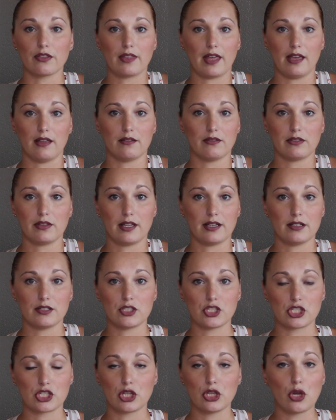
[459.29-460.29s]
They
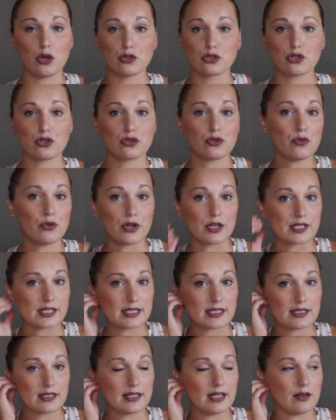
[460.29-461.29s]
just closed their
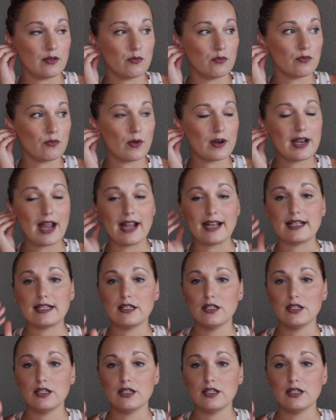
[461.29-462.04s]
doors in one night.